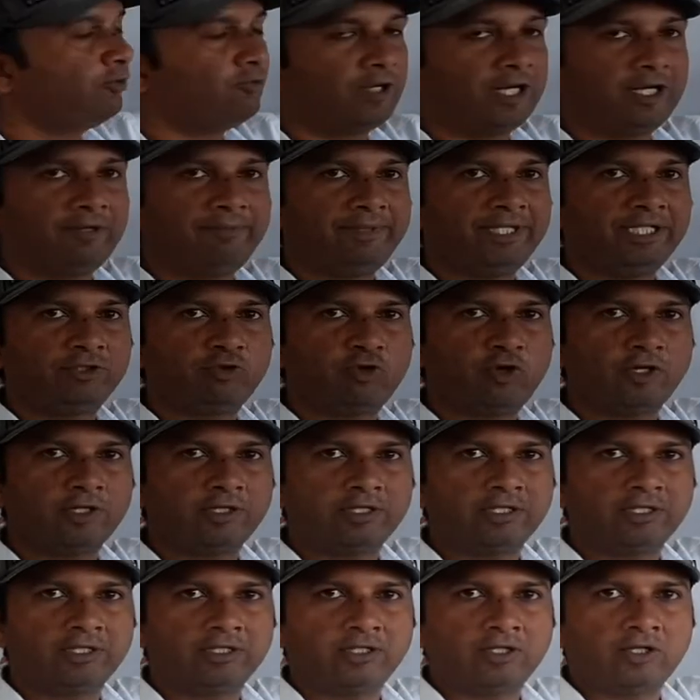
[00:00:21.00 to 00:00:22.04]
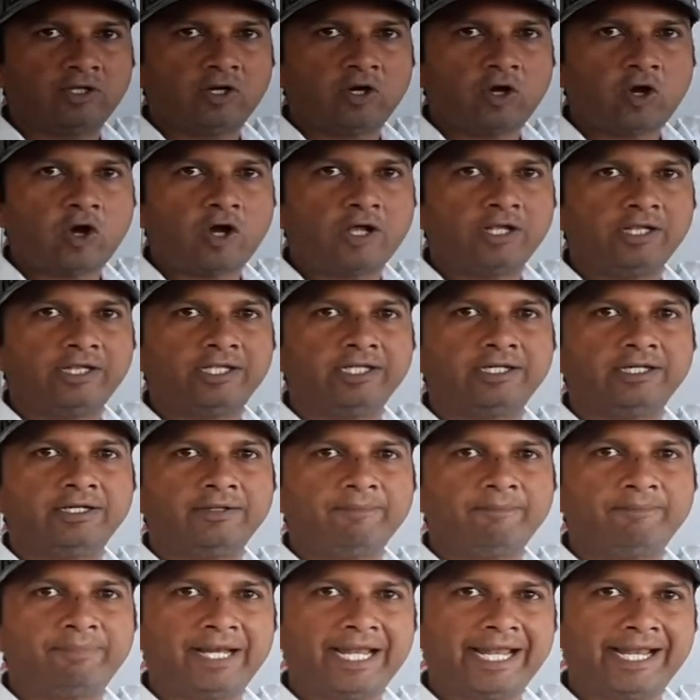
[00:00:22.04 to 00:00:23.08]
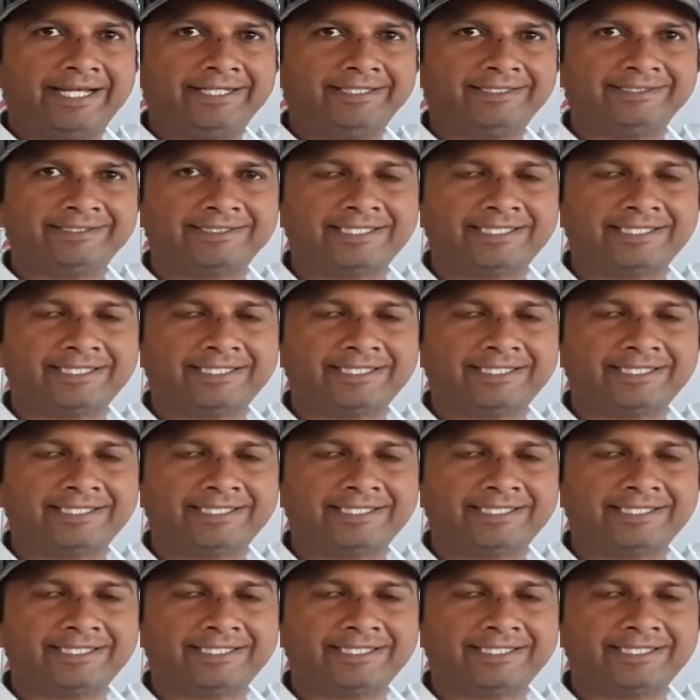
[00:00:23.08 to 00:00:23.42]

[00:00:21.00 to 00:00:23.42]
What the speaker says: world means what? All the plants,